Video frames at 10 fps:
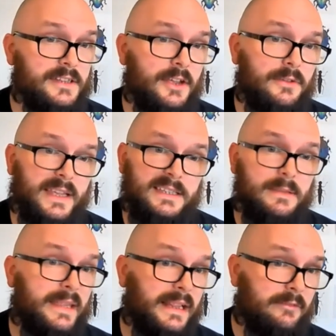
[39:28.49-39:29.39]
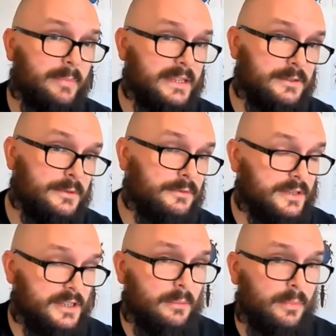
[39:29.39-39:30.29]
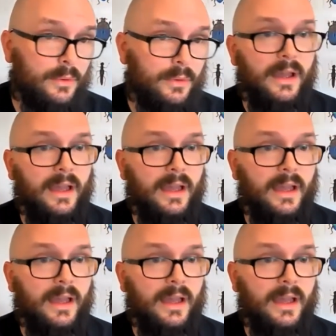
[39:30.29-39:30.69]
So there's the mint leaf beetles, for example,